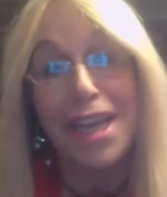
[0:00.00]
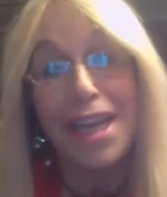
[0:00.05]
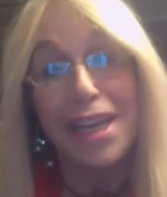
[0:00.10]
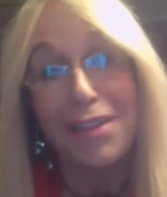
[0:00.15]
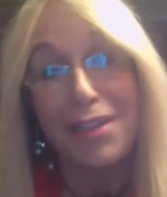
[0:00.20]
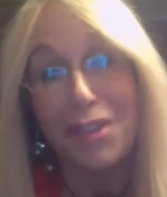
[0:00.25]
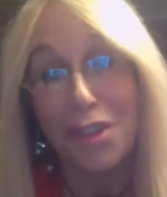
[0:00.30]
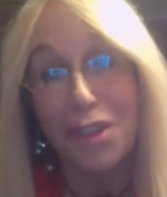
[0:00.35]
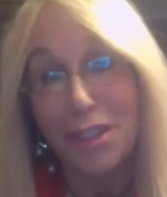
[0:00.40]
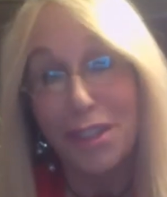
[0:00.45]

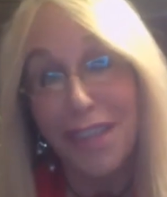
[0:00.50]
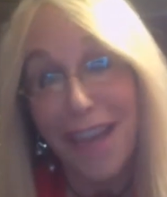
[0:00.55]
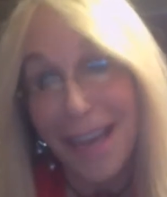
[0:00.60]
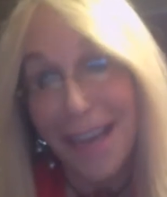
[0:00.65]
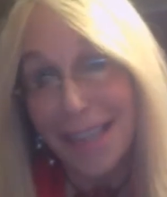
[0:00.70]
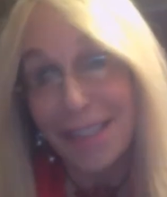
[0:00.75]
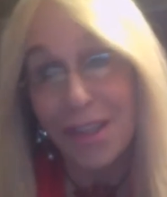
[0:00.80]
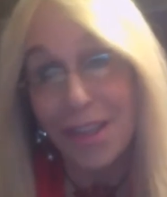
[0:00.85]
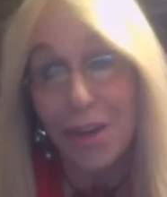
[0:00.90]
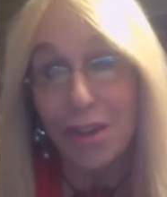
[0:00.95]
If you're
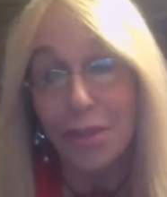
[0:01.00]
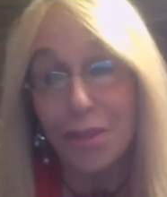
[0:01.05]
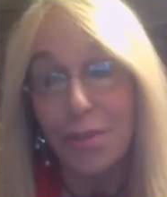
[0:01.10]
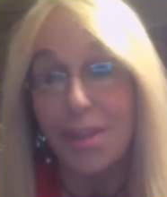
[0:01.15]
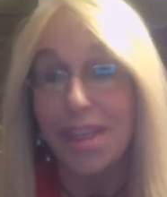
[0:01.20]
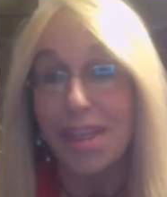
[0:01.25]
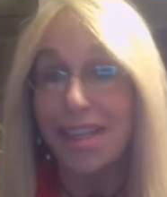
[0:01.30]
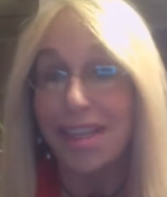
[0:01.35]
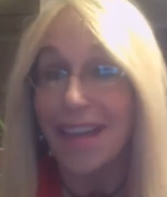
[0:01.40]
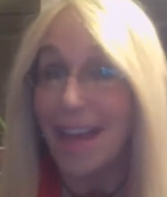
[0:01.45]
diagnosed
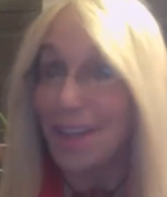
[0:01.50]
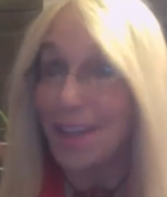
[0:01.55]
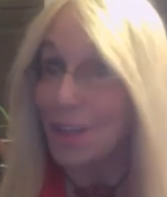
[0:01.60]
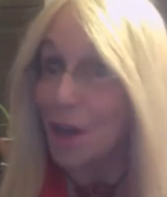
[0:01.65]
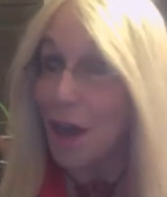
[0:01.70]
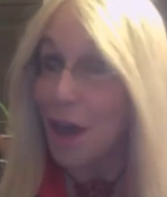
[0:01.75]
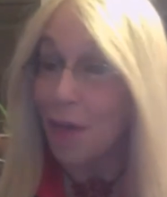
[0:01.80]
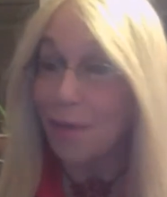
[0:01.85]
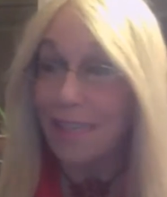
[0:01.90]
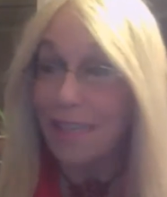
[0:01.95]
with it, I don't
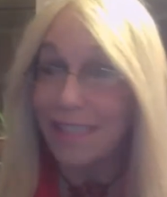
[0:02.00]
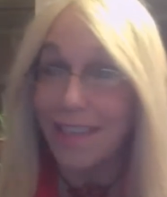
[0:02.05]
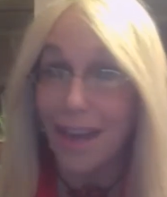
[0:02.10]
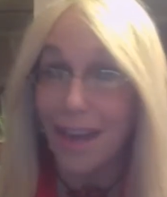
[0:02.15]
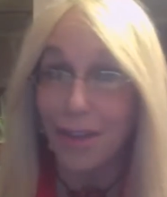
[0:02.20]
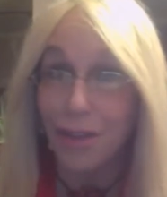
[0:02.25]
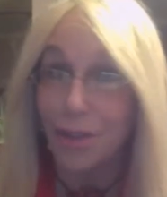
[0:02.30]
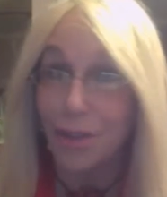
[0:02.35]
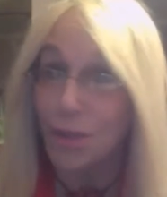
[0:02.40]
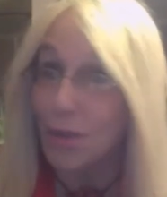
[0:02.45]
know how many
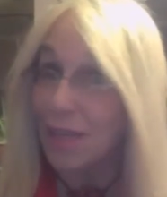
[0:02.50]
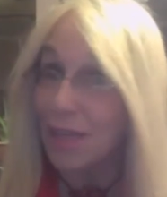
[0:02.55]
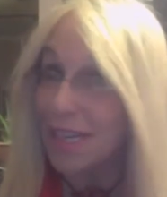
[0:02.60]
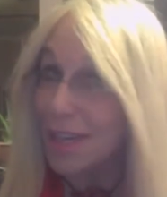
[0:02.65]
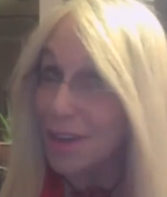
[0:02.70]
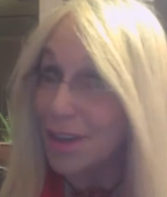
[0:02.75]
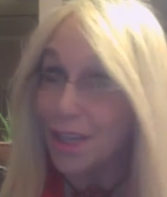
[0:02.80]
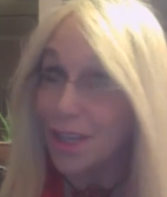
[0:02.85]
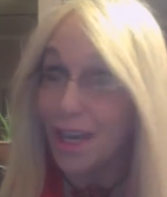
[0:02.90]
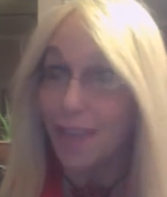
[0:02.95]
doctors or
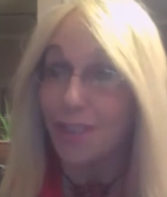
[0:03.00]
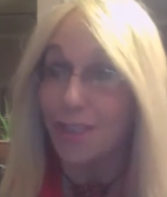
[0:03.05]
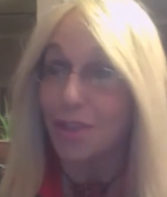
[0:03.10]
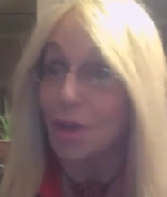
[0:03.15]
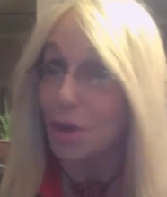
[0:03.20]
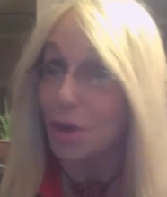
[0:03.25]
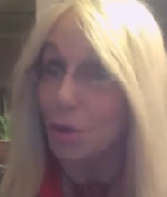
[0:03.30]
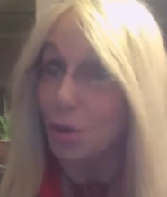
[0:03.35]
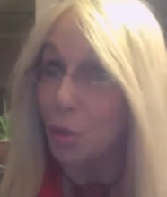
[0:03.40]
ER docs are